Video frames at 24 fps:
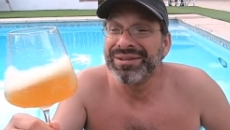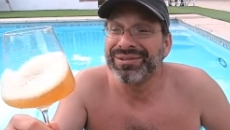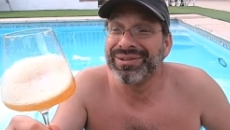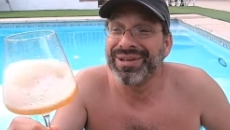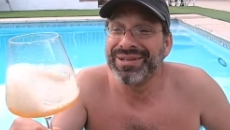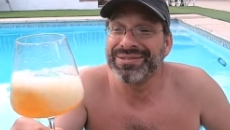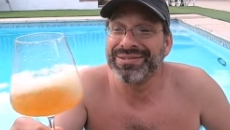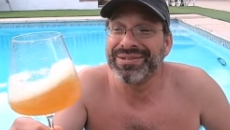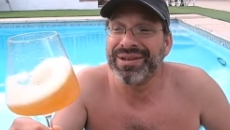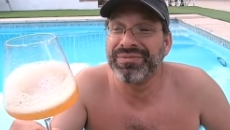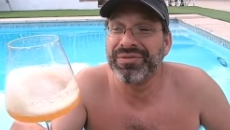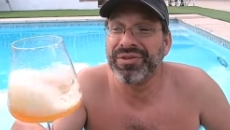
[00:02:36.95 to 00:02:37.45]

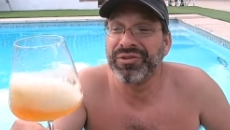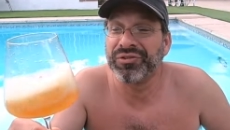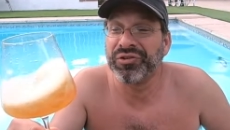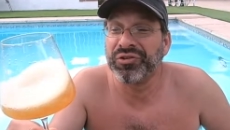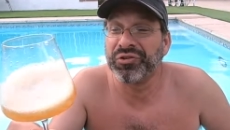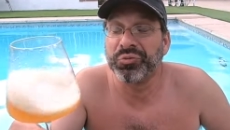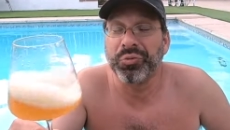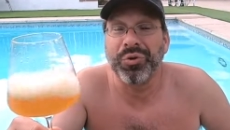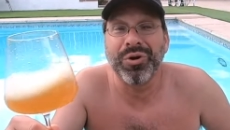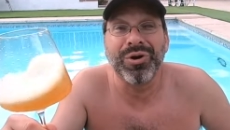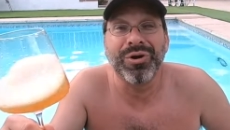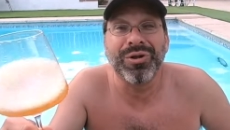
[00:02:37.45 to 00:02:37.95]
Let's give this a
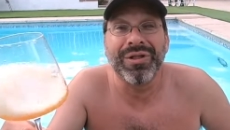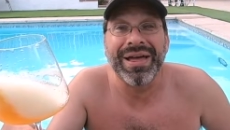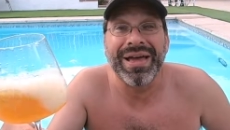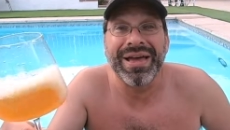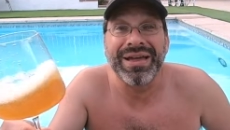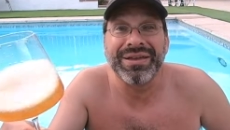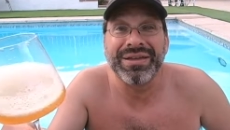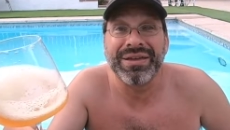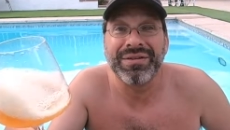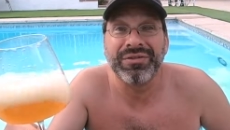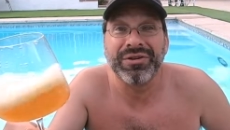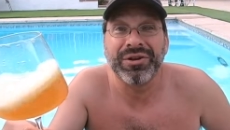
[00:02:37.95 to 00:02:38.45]
swirl
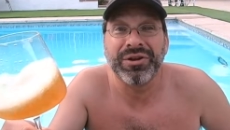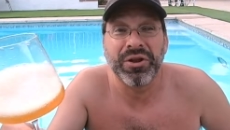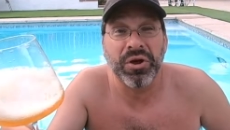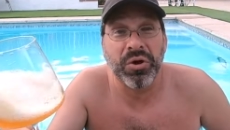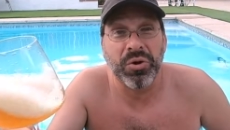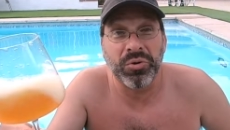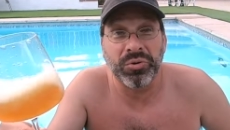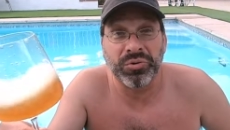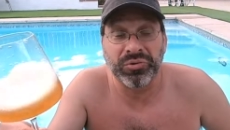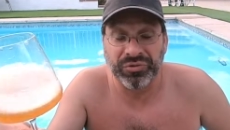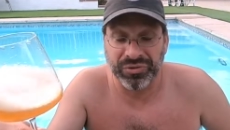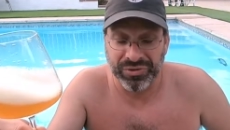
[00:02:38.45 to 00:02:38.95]
and give it a
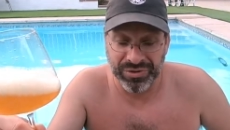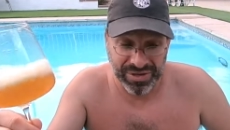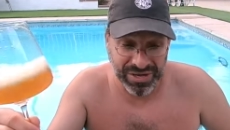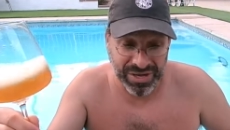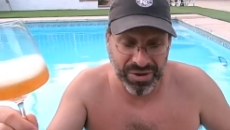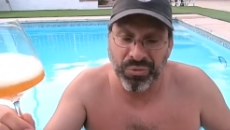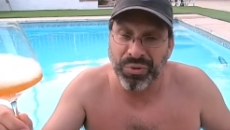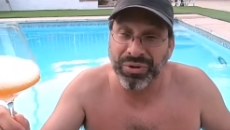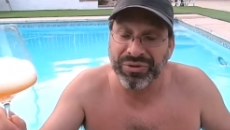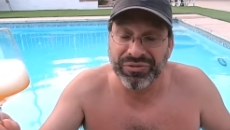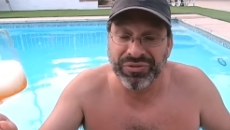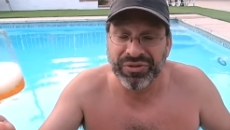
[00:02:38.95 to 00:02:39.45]
nose.
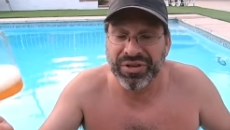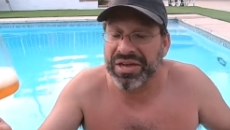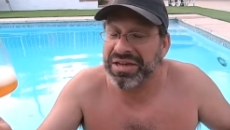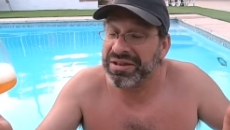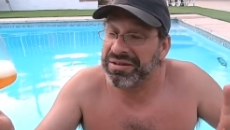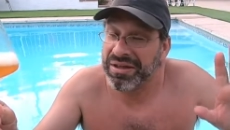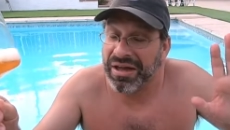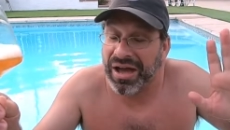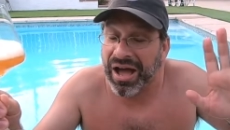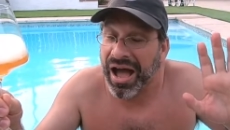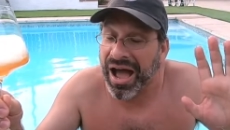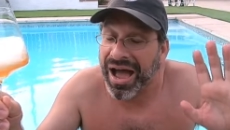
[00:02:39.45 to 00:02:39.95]
And once
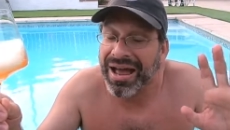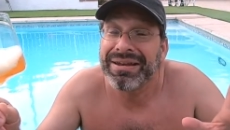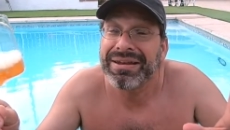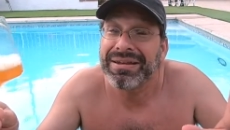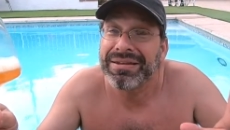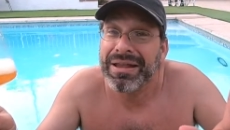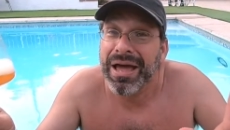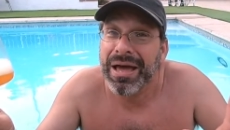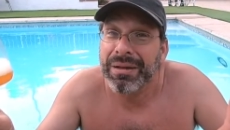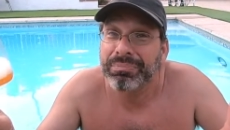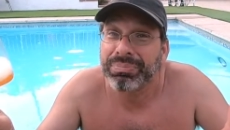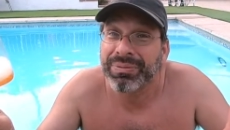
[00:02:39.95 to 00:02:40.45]
again, I
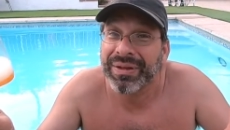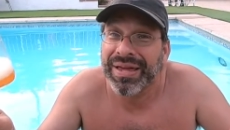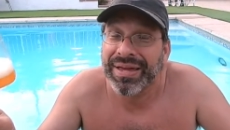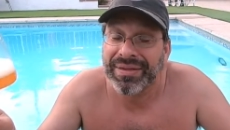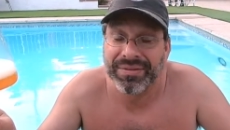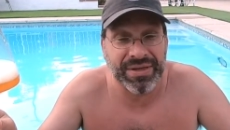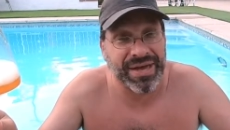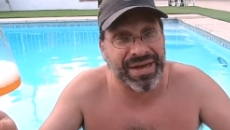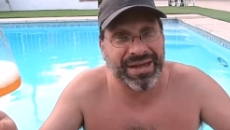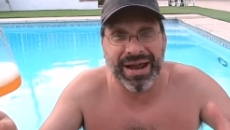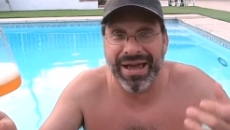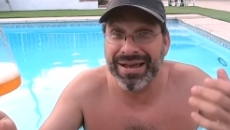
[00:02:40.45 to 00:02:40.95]
did not
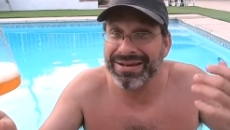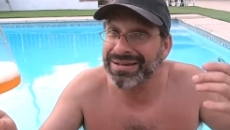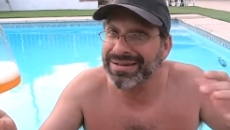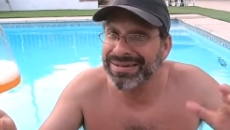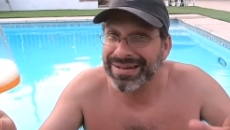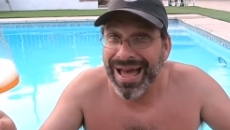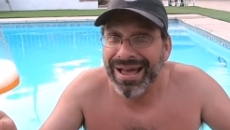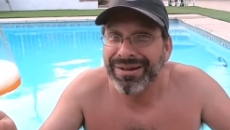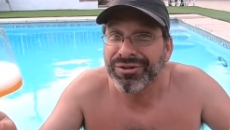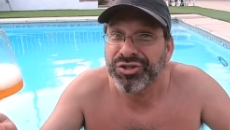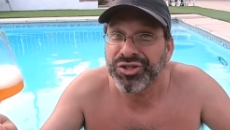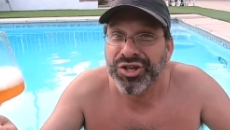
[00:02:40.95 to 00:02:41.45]
plan that. I did
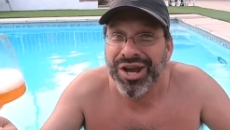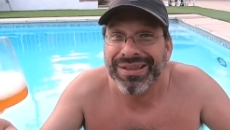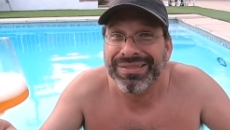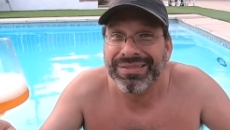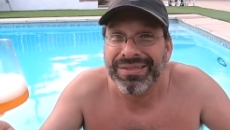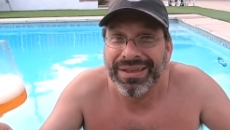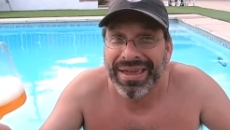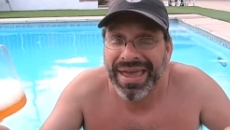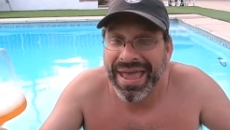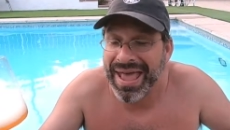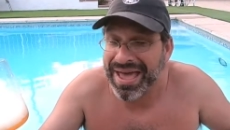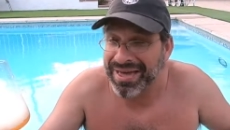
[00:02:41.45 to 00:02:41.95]
not shake
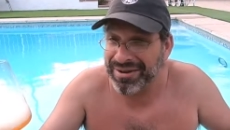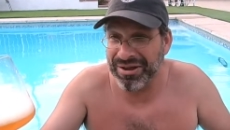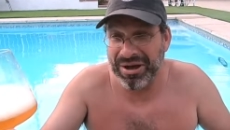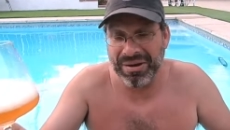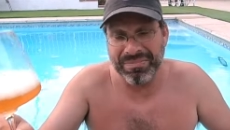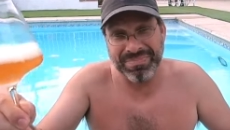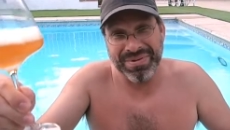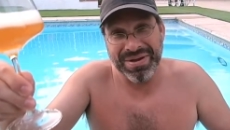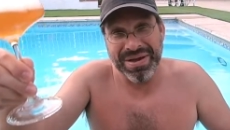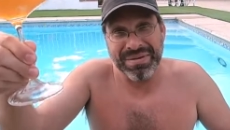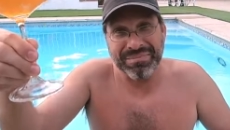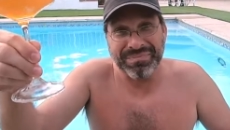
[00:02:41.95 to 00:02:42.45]
the can
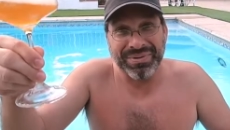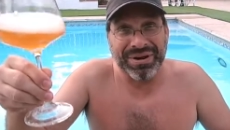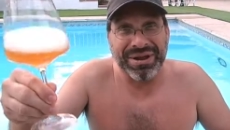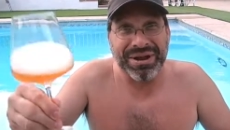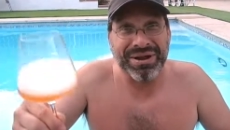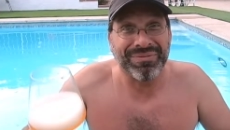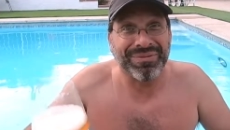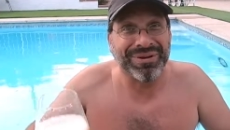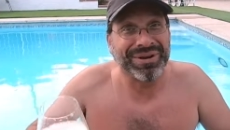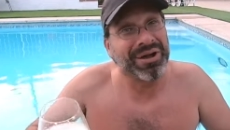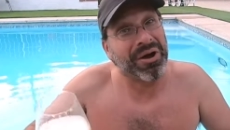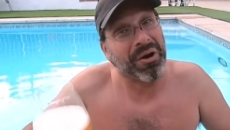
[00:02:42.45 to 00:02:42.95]
up, but
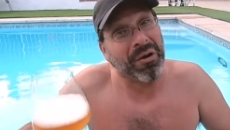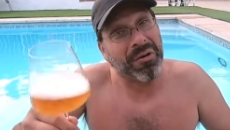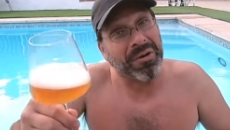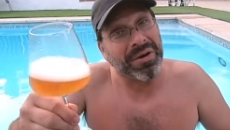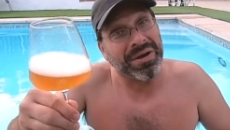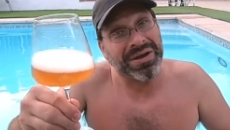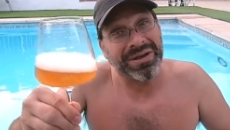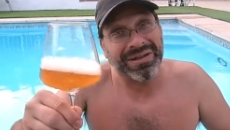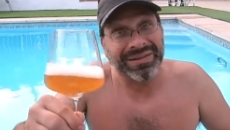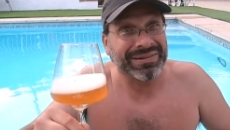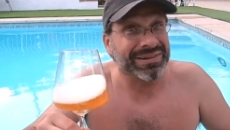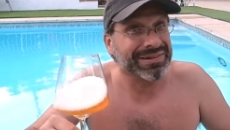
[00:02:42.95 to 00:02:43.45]
here we go.
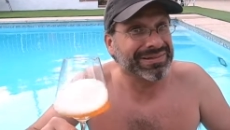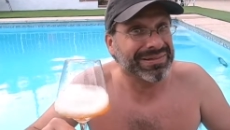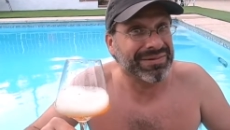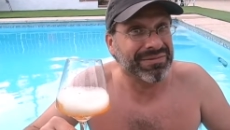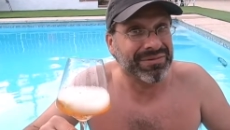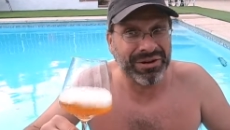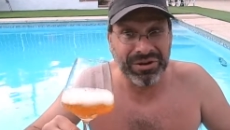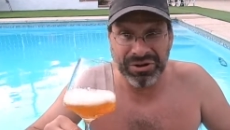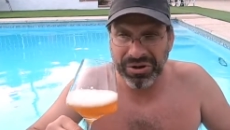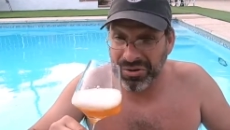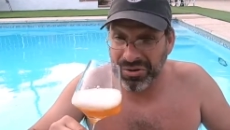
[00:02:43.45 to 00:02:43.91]
Let's give it a